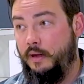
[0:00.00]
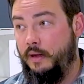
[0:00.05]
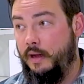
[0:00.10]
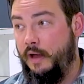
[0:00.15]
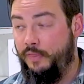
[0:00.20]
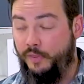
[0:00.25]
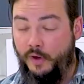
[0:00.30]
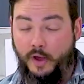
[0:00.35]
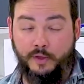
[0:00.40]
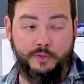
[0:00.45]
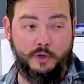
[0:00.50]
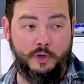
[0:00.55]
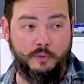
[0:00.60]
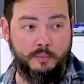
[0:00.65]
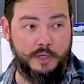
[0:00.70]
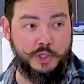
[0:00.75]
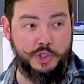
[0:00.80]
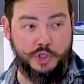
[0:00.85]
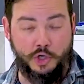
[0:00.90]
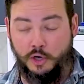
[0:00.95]
I thought there'd
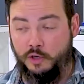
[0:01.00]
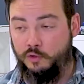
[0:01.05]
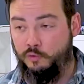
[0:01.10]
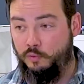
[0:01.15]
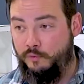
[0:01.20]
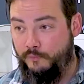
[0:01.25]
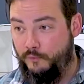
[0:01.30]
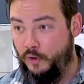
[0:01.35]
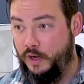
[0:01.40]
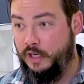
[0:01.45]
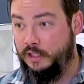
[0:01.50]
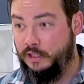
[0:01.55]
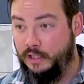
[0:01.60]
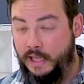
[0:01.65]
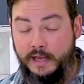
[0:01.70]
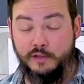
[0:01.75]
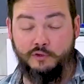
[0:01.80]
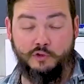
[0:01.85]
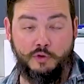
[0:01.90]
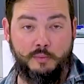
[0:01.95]
be sharks with frickin'
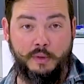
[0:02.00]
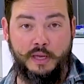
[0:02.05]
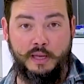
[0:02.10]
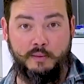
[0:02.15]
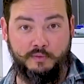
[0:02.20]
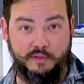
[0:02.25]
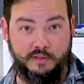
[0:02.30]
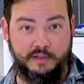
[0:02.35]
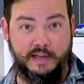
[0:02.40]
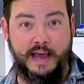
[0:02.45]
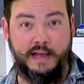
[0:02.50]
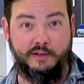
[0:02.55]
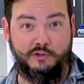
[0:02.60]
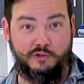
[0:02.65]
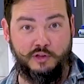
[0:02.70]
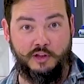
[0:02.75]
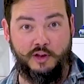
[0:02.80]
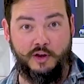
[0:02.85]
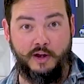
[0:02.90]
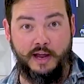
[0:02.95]
laser beams attached
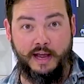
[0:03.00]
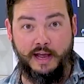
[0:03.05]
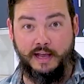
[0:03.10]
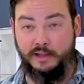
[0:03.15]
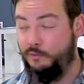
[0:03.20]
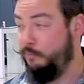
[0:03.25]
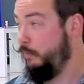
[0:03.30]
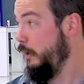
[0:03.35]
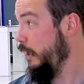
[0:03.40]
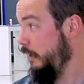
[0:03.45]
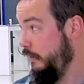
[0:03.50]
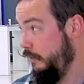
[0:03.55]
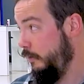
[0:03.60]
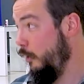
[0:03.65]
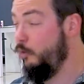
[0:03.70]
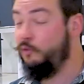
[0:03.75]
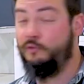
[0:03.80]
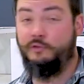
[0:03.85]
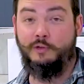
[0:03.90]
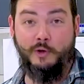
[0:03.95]
to their heads, but
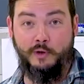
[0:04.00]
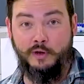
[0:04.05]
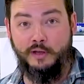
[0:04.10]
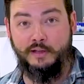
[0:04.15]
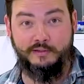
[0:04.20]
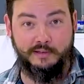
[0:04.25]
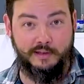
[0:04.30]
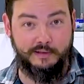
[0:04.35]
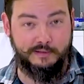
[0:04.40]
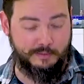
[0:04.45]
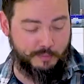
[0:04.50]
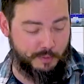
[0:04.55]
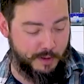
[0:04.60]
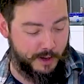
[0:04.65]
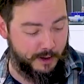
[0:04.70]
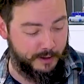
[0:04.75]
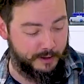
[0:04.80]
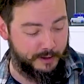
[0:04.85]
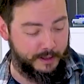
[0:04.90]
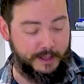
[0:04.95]
those don't exist
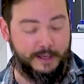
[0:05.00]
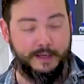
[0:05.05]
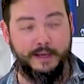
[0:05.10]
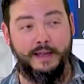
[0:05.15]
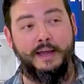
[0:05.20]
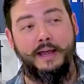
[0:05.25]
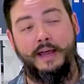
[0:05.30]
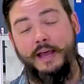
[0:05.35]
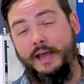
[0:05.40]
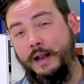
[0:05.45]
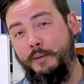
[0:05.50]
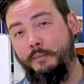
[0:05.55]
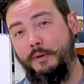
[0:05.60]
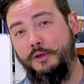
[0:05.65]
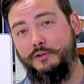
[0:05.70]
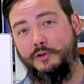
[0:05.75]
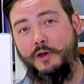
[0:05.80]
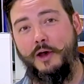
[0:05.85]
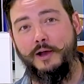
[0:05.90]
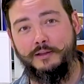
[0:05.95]
apparently. And I'm gonna
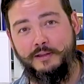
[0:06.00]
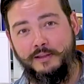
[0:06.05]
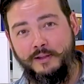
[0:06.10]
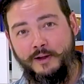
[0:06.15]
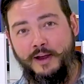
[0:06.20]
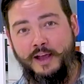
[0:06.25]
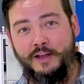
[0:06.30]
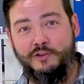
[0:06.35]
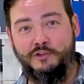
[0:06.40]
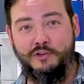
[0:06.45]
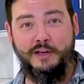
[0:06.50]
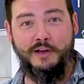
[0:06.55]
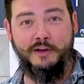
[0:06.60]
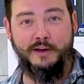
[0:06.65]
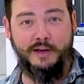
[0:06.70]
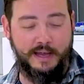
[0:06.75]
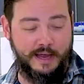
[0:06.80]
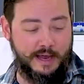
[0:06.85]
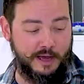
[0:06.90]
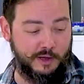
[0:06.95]
talk to their
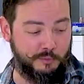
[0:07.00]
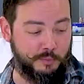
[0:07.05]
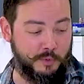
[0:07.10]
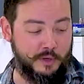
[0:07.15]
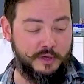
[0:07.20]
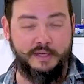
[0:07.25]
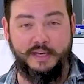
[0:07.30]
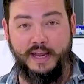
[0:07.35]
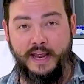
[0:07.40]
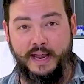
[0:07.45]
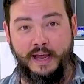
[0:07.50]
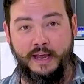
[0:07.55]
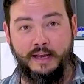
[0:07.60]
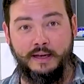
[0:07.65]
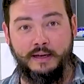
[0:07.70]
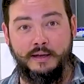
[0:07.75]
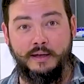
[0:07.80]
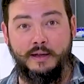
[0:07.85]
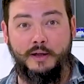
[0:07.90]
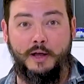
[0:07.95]
engineering expert,
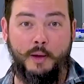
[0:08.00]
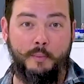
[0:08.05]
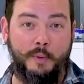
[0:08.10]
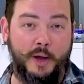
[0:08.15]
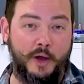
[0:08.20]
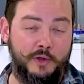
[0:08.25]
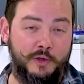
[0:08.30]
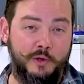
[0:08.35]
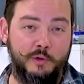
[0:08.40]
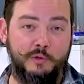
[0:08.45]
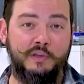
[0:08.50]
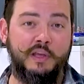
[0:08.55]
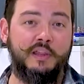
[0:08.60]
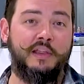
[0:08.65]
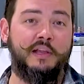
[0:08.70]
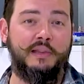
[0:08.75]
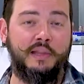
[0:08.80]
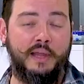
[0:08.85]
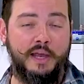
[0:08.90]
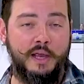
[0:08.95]
Dan, about using
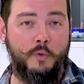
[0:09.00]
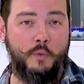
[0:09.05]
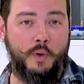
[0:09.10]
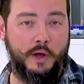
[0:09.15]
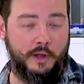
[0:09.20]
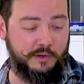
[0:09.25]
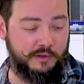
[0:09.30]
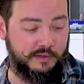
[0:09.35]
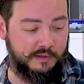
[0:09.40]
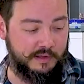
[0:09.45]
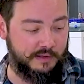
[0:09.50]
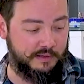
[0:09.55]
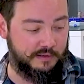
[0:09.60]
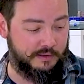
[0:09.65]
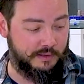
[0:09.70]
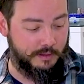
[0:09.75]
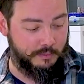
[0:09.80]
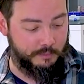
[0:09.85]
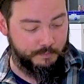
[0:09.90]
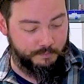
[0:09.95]
the LightWELD
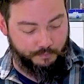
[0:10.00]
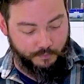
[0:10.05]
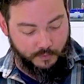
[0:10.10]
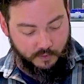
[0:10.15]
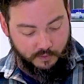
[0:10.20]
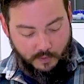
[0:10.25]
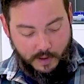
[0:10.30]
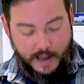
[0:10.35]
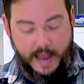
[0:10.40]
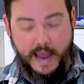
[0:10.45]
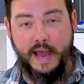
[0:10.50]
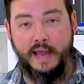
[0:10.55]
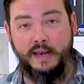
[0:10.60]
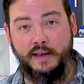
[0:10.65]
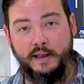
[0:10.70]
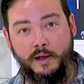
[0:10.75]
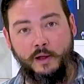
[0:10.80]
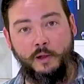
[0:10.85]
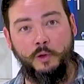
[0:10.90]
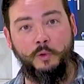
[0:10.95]
system to
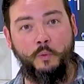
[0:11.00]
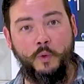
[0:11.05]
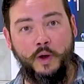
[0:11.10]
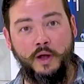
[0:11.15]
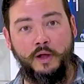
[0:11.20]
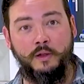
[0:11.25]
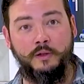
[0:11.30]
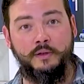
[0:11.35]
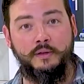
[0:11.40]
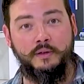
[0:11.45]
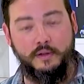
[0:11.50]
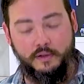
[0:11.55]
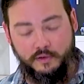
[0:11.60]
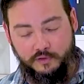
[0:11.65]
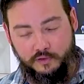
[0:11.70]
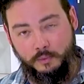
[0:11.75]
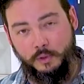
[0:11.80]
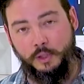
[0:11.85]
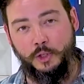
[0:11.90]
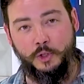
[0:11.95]
handheld weld
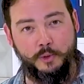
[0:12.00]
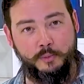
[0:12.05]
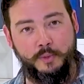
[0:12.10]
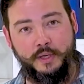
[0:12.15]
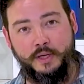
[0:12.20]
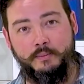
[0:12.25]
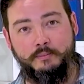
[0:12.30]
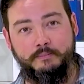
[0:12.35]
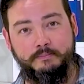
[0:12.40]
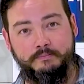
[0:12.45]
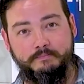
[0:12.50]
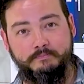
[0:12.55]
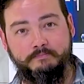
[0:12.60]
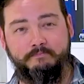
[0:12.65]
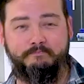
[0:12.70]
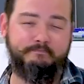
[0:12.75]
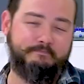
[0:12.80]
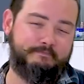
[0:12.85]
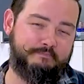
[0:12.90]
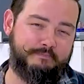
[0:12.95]
some aluminum.
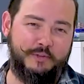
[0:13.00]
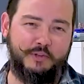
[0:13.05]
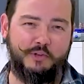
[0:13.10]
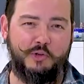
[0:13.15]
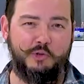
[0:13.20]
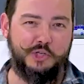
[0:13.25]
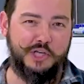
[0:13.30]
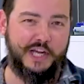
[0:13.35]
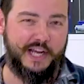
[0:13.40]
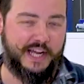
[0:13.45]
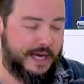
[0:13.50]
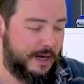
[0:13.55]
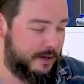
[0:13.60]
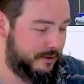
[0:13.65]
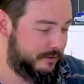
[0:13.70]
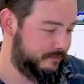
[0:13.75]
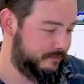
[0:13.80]
Let's go check it out.